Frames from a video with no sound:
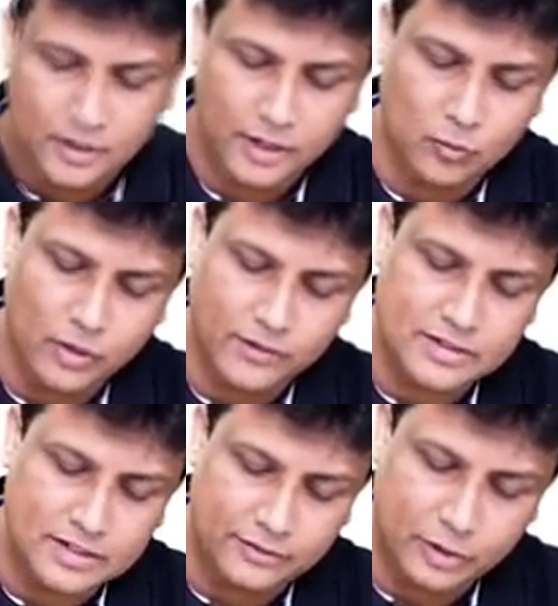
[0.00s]
And whatever
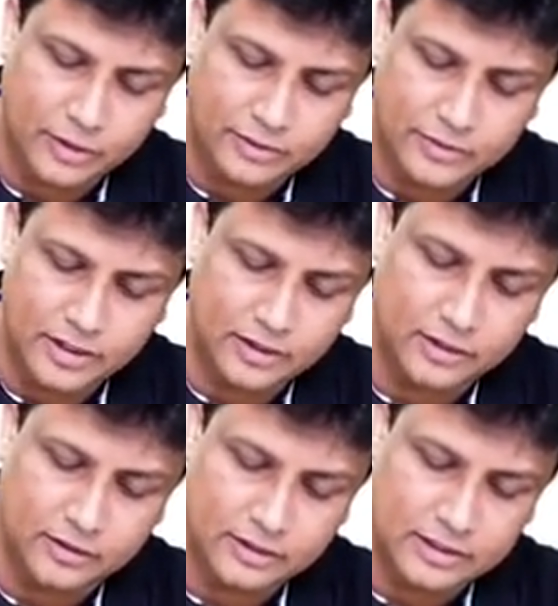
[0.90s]
is left out in the middle
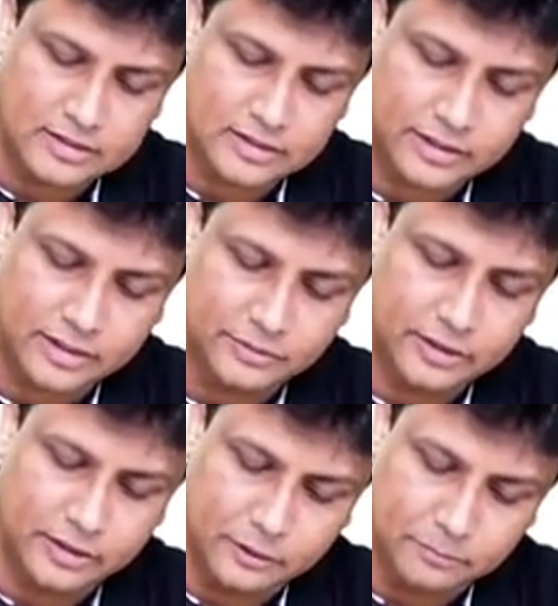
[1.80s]
here, this is nothing
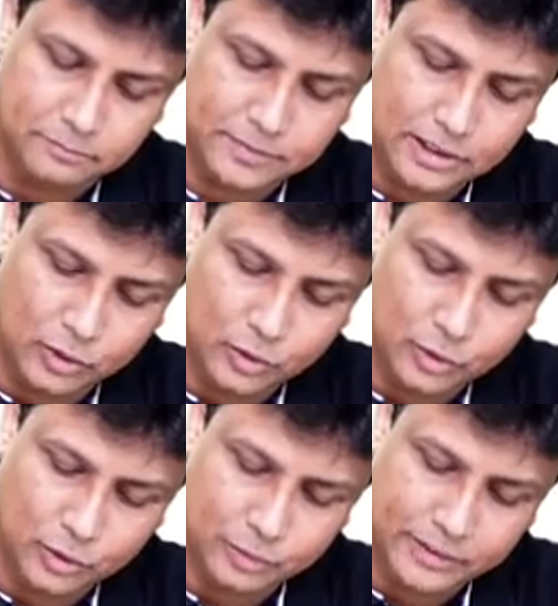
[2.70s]
but the
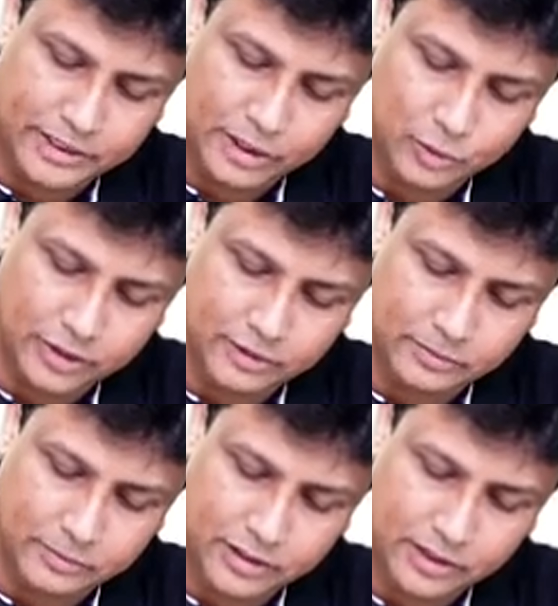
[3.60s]
pleuroperitoneal
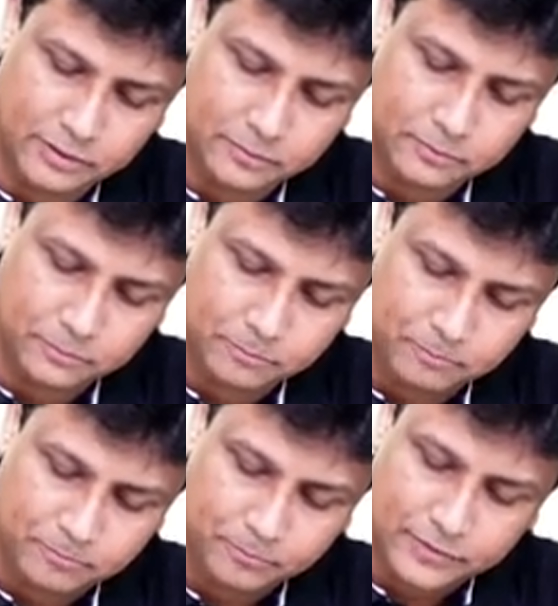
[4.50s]
membrane.
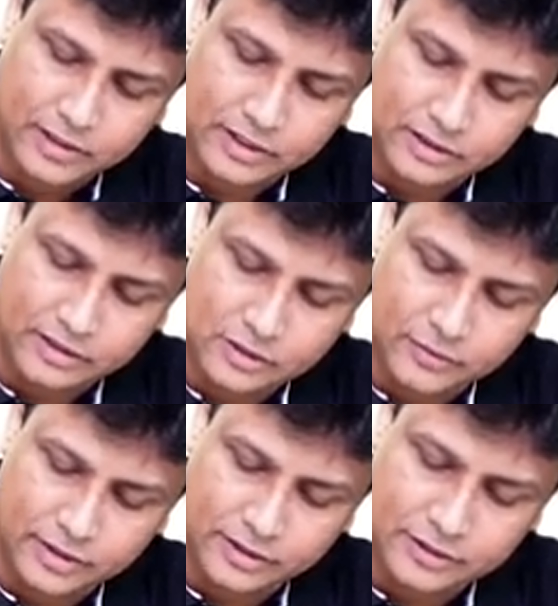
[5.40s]
And this
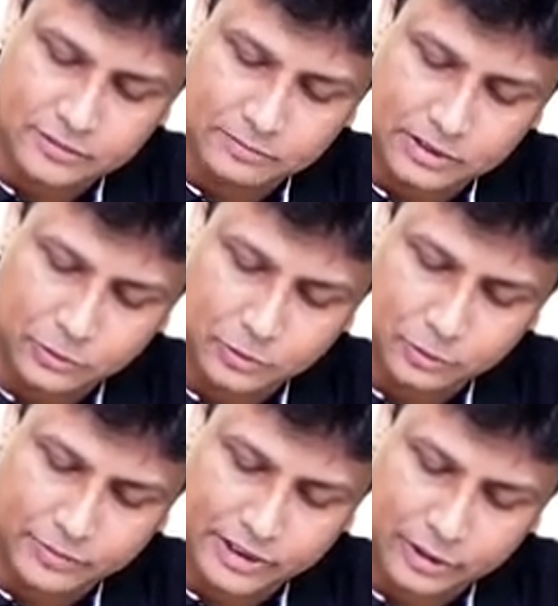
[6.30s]
one here is the
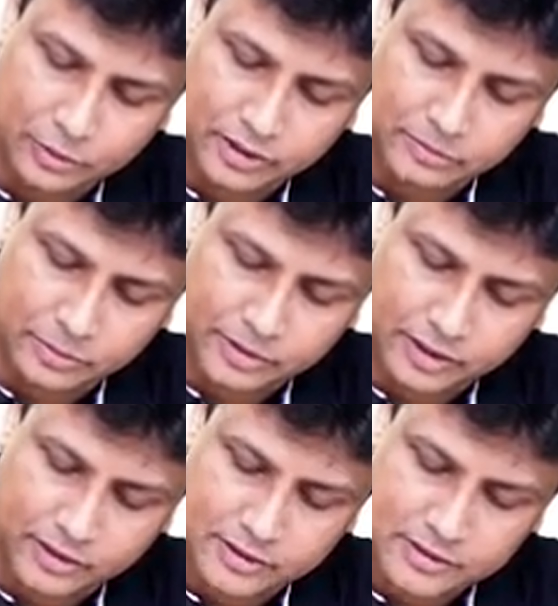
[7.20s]
pleuroperitoneal membrane,
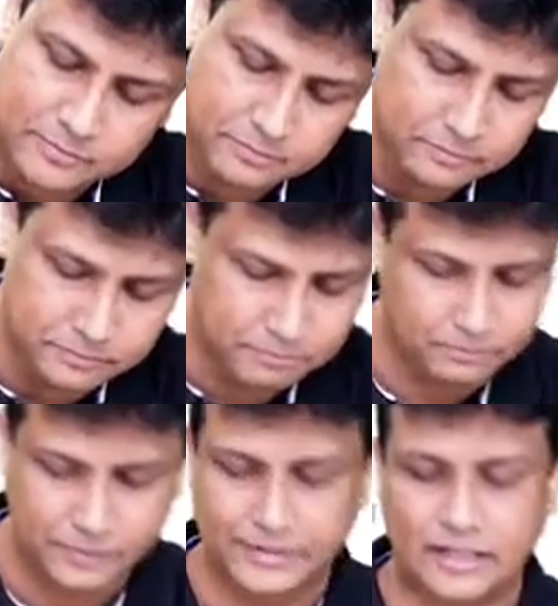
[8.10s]
guys.
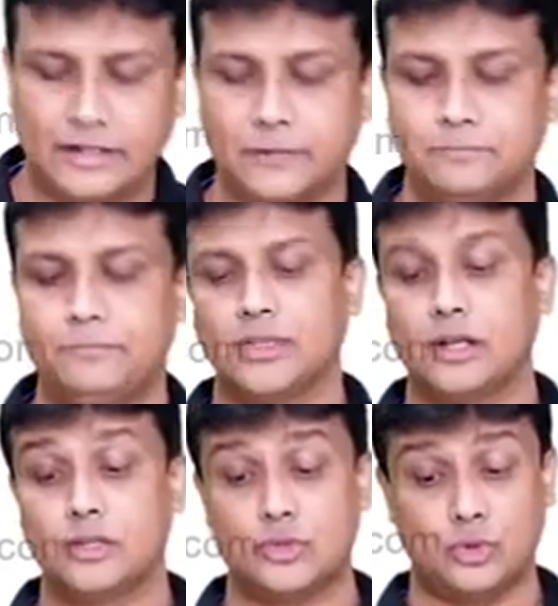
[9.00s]
Perfectly done.
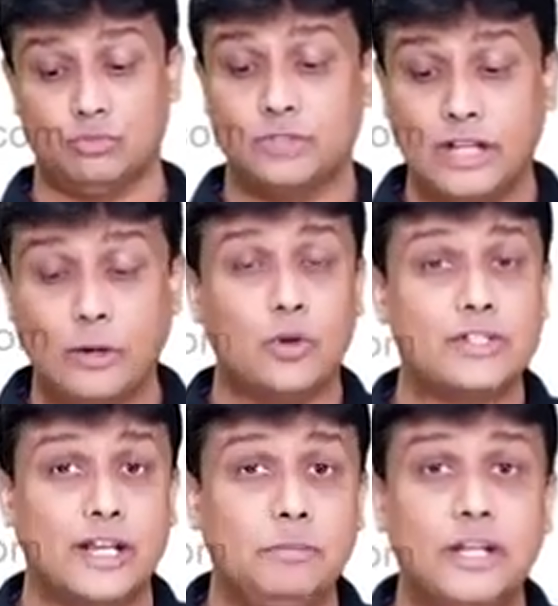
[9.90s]
So, that was
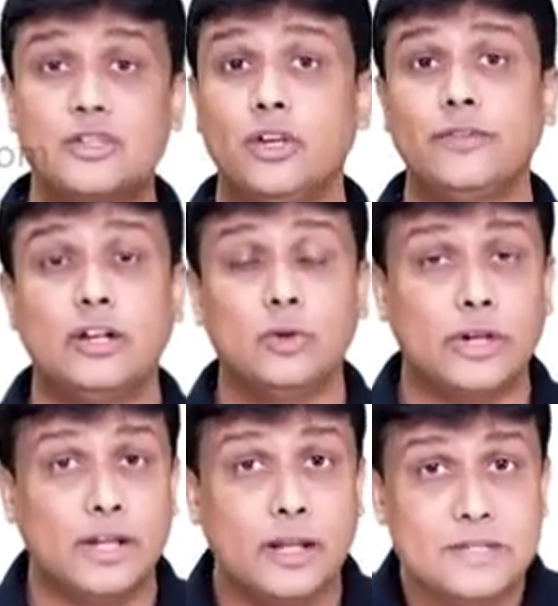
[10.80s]
image given in the
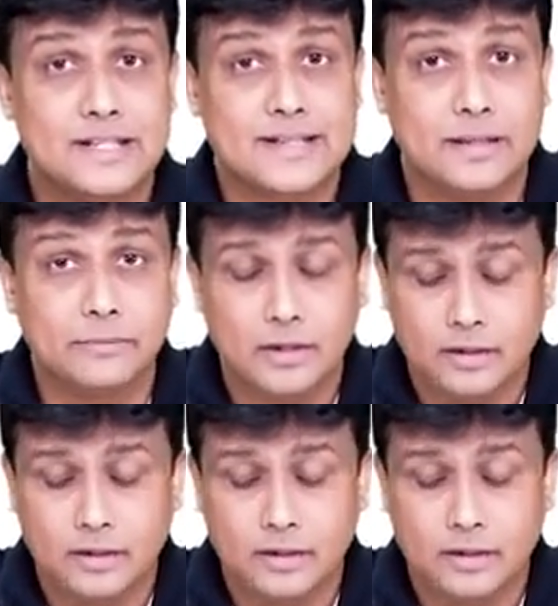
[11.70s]
AIMS exam.